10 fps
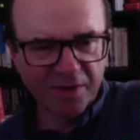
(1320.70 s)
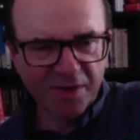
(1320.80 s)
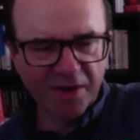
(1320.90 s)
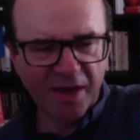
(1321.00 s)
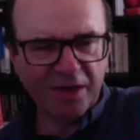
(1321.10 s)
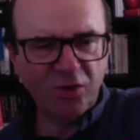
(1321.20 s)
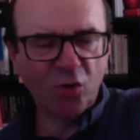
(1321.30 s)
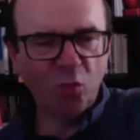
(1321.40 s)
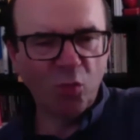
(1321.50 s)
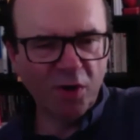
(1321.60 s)
And
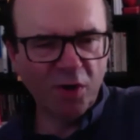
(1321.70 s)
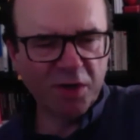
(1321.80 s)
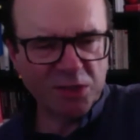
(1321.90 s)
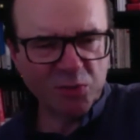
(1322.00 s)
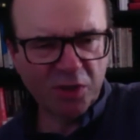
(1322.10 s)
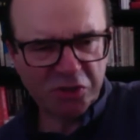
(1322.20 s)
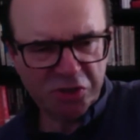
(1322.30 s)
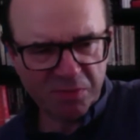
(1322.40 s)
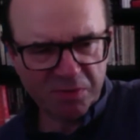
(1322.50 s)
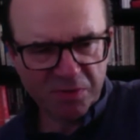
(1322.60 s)
your work is
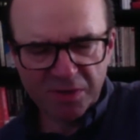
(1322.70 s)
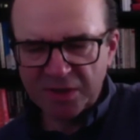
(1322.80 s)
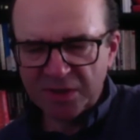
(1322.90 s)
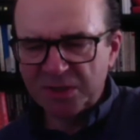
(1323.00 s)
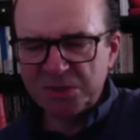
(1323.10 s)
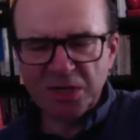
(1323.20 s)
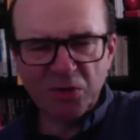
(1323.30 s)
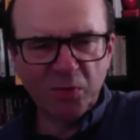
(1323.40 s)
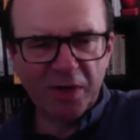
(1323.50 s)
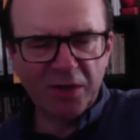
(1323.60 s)
worship. So when